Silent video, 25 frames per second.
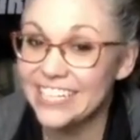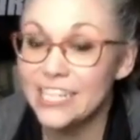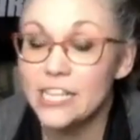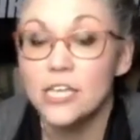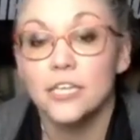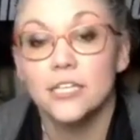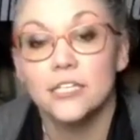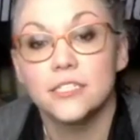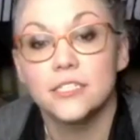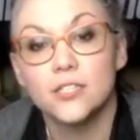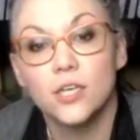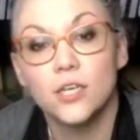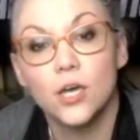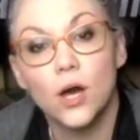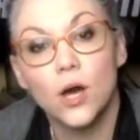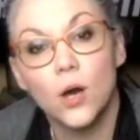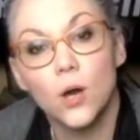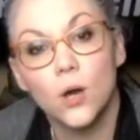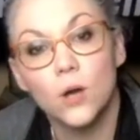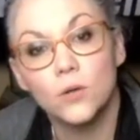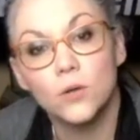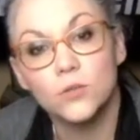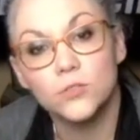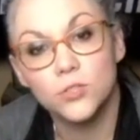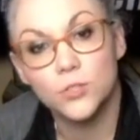
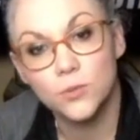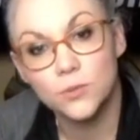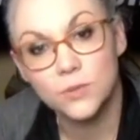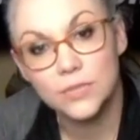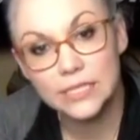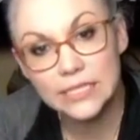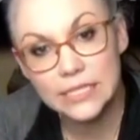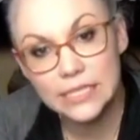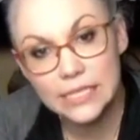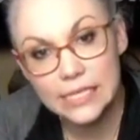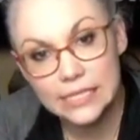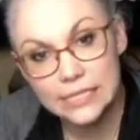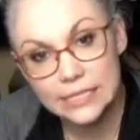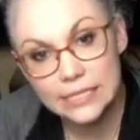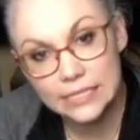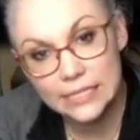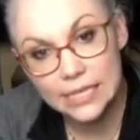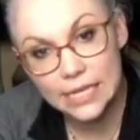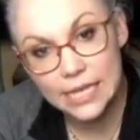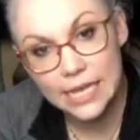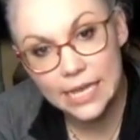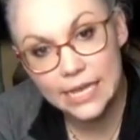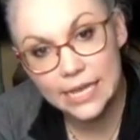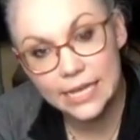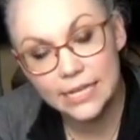So do as I
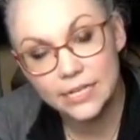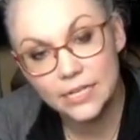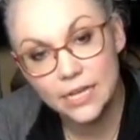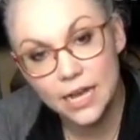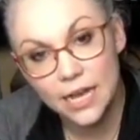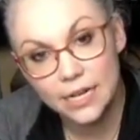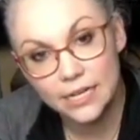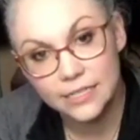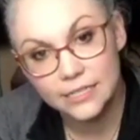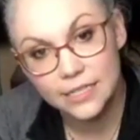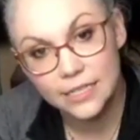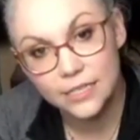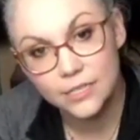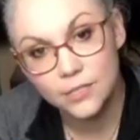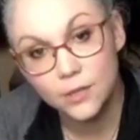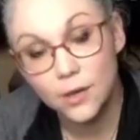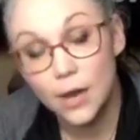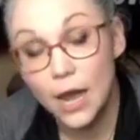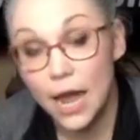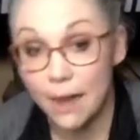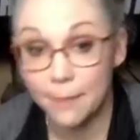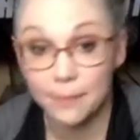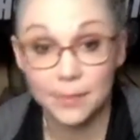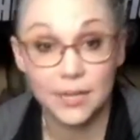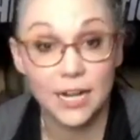say and not as I
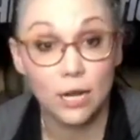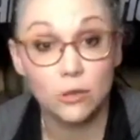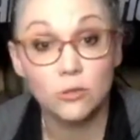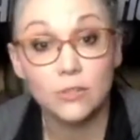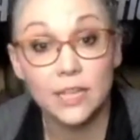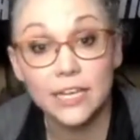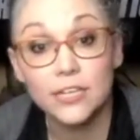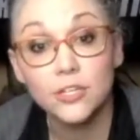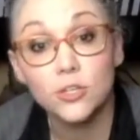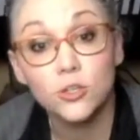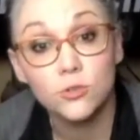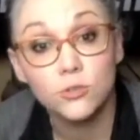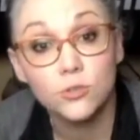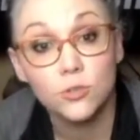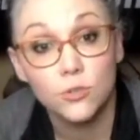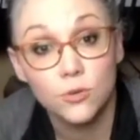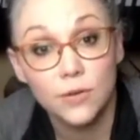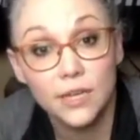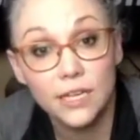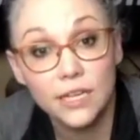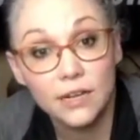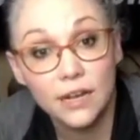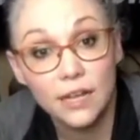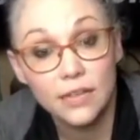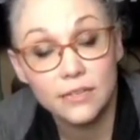mean, I'll let you do
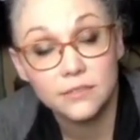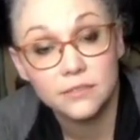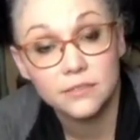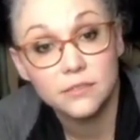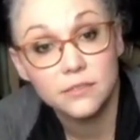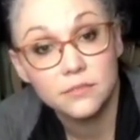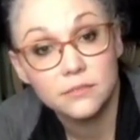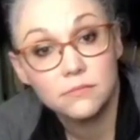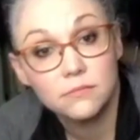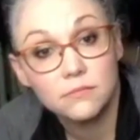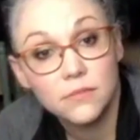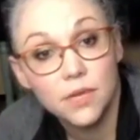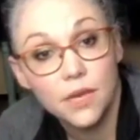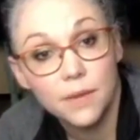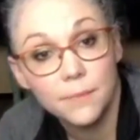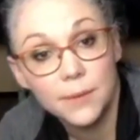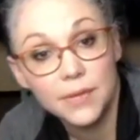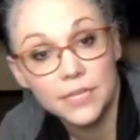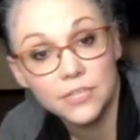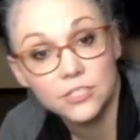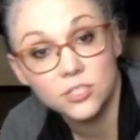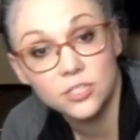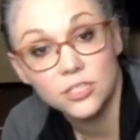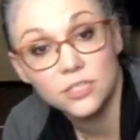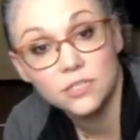it as a
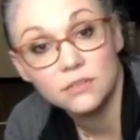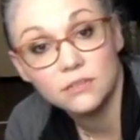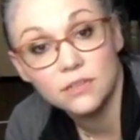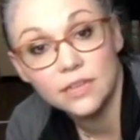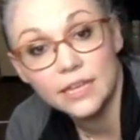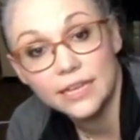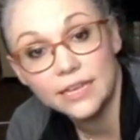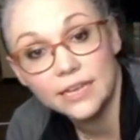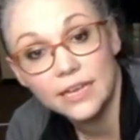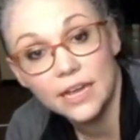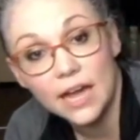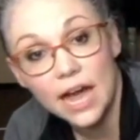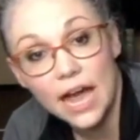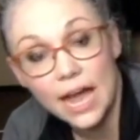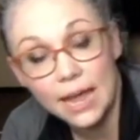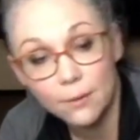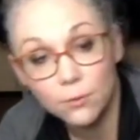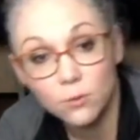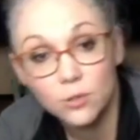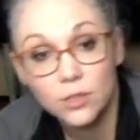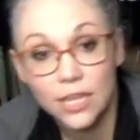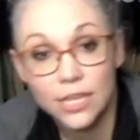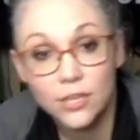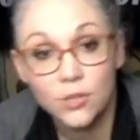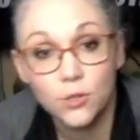patient. Like, I will
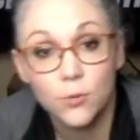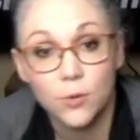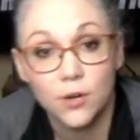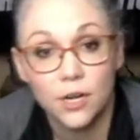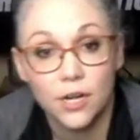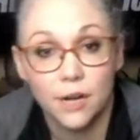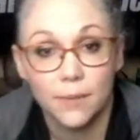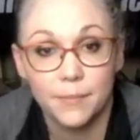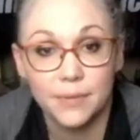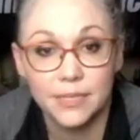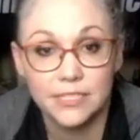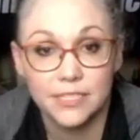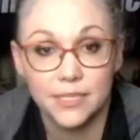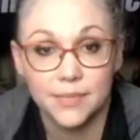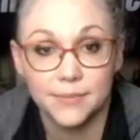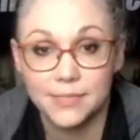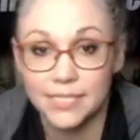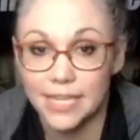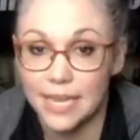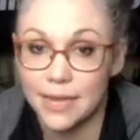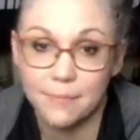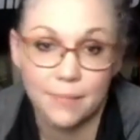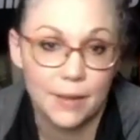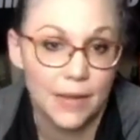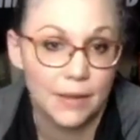let you work on my subscap.
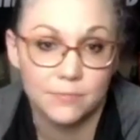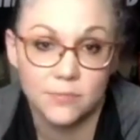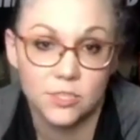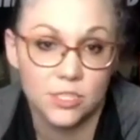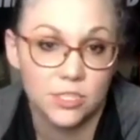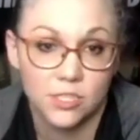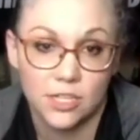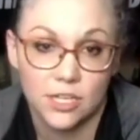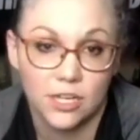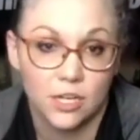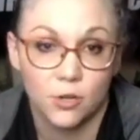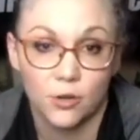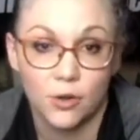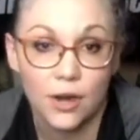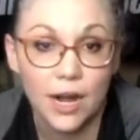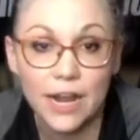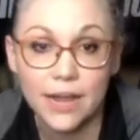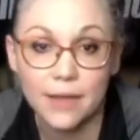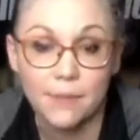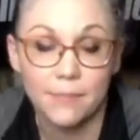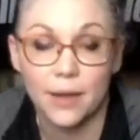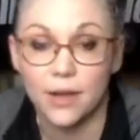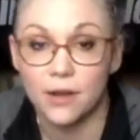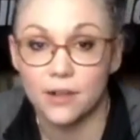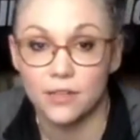I'm just going to cry
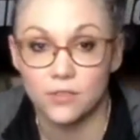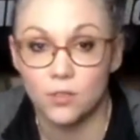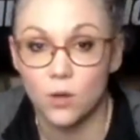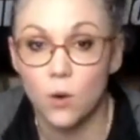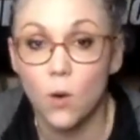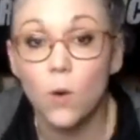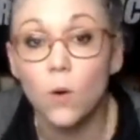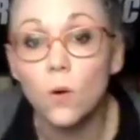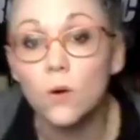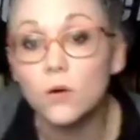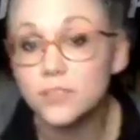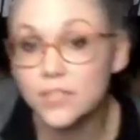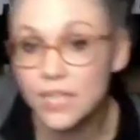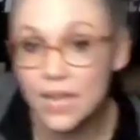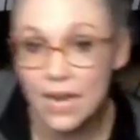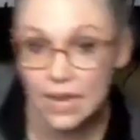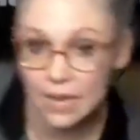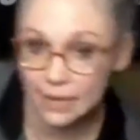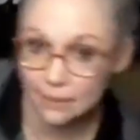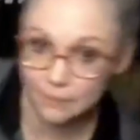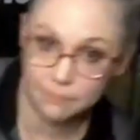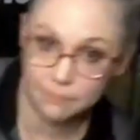about it the whole time.